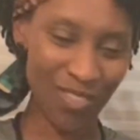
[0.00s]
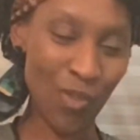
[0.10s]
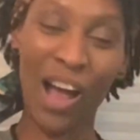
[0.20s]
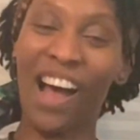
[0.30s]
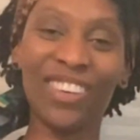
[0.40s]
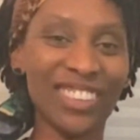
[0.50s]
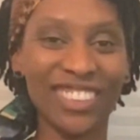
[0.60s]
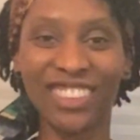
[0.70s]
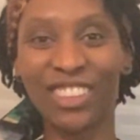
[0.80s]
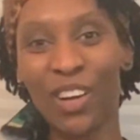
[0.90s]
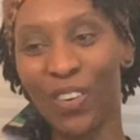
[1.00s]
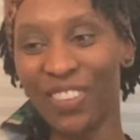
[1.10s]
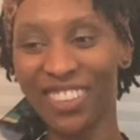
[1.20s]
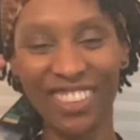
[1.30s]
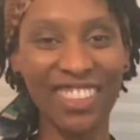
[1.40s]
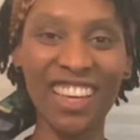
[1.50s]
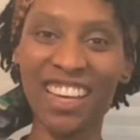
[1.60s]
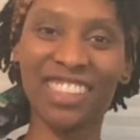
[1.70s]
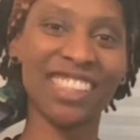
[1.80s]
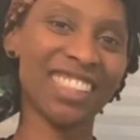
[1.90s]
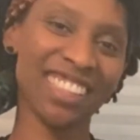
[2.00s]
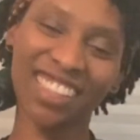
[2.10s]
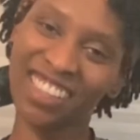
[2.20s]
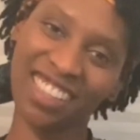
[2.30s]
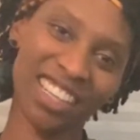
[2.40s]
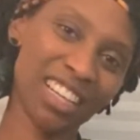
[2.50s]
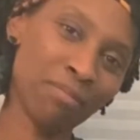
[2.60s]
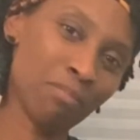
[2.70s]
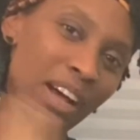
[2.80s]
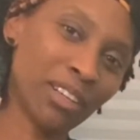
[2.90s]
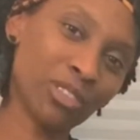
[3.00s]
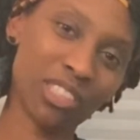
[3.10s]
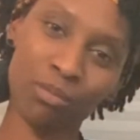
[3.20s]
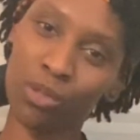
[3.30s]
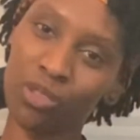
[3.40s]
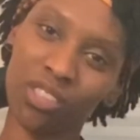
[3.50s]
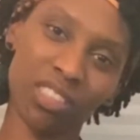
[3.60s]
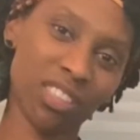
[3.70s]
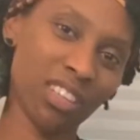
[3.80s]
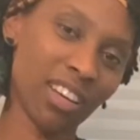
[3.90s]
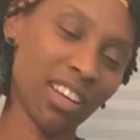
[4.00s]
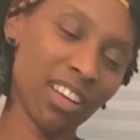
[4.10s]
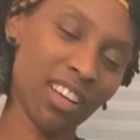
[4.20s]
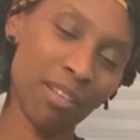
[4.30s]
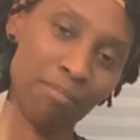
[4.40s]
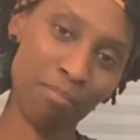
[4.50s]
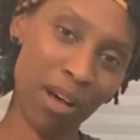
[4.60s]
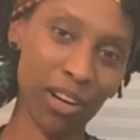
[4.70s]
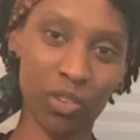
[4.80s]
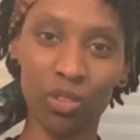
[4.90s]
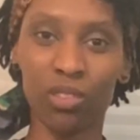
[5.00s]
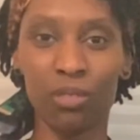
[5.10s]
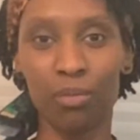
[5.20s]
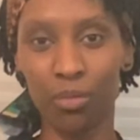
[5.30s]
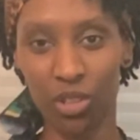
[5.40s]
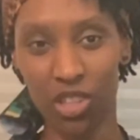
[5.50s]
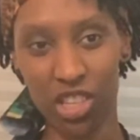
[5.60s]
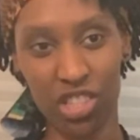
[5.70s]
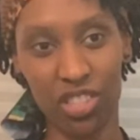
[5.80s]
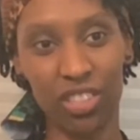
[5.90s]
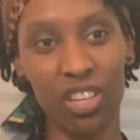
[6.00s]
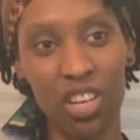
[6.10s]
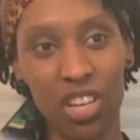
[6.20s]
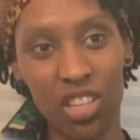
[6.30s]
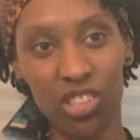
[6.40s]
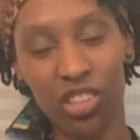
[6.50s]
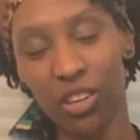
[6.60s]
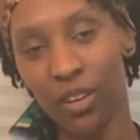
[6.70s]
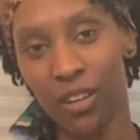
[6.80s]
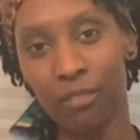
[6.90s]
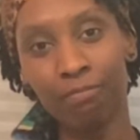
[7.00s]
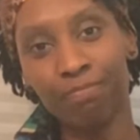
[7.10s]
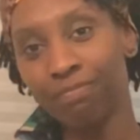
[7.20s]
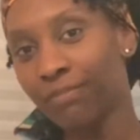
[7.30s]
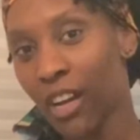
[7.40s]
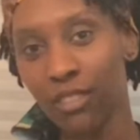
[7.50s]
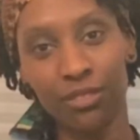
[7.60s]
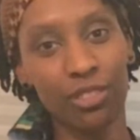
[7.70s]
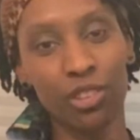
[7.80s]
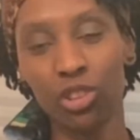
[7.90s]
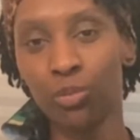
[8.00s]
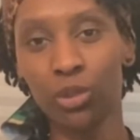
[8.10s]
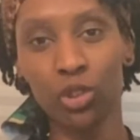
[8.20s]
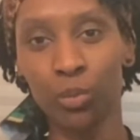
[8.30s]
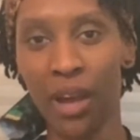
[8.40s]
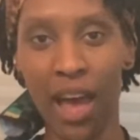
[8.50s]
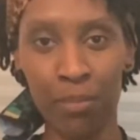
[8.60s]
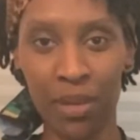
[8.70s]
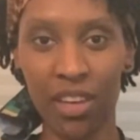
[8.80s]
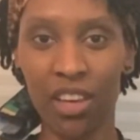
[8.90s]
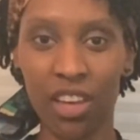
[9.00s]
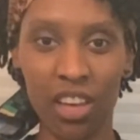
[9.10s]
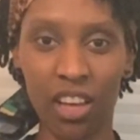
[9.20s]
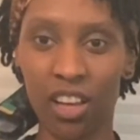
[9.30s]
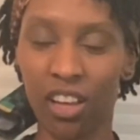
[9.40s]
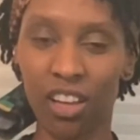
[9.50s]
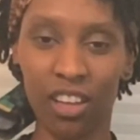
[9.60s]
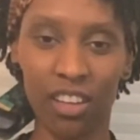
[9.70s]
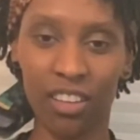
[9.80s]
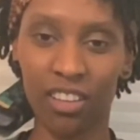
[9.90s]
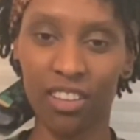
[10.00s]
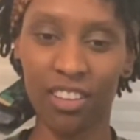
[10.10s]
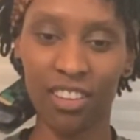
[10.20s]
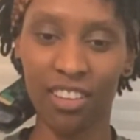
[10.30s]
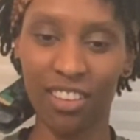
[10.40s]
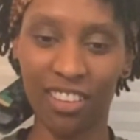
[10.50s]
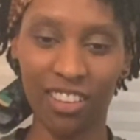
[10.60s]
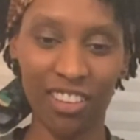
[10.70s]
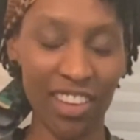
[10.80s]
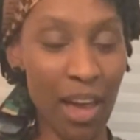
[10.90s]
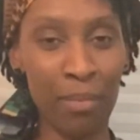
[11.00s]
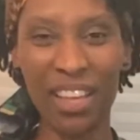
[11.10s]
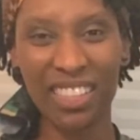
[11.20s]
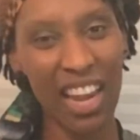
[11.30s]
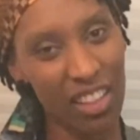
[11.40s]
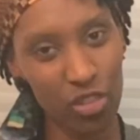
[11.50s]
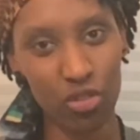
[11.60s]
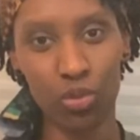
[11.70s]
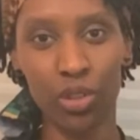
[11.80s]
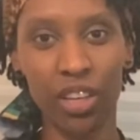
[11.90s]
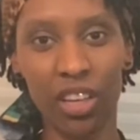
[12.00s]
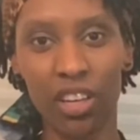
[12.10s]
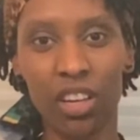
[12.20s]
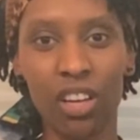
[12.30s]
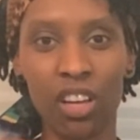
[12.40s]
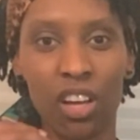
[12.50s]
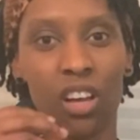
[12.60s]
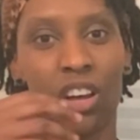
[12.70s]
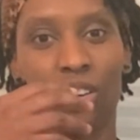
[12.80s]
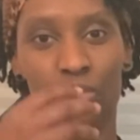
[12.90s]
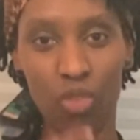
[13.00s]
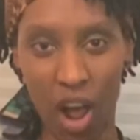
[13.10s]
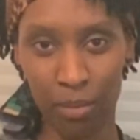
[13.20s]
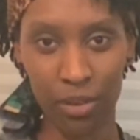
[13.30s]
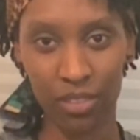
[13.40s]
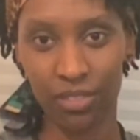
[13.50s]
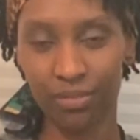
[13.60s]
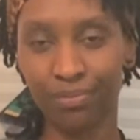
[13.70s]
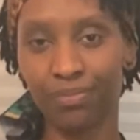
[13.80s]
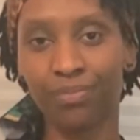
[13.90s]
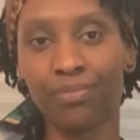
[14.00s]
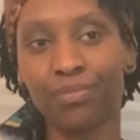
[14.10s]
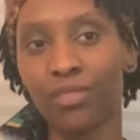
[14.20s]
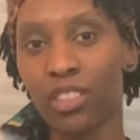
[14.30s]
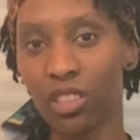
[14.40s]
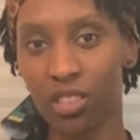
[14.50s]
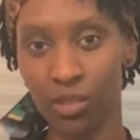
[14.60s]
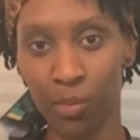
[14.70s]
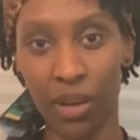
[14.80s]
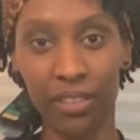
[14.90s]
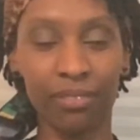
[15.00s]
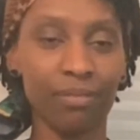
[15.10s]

"Wow." So yes, Meinl cymbals, Meinl percussion. So I'm super, super happy. But that's kind of the story. Robert Sput